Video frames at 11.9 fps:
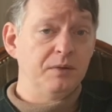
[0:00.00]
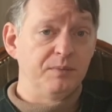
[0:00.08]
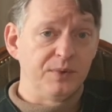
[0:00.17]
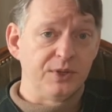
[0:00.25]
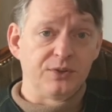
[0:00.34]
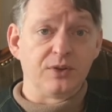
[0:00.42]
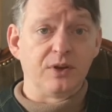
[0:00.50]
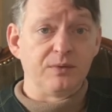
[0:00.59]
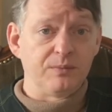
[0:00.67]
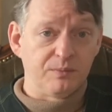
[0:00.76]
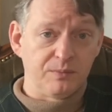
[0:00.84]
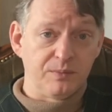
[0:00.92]
This
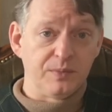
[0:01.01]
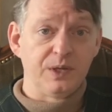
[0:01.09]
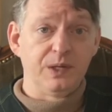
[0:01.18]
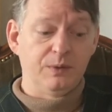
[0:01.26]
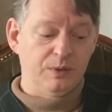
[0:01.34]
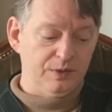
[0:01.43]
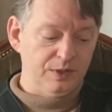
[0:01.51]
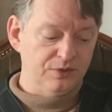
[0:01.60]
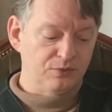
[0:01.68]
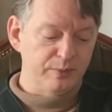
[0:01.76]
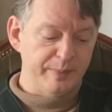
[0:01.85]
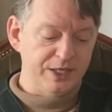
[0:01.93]
and this
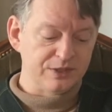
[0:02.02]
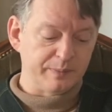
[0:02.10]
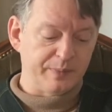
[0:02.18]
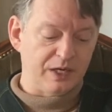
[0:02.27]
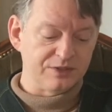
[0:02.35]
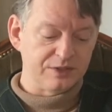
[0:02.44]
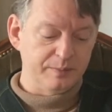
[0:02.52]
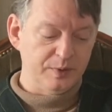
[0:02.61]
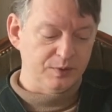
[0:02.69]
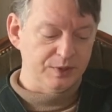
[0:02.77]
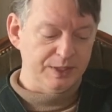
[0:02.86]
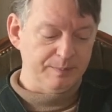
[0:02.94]
remains a
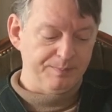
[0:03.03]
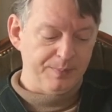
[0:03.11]
possibility.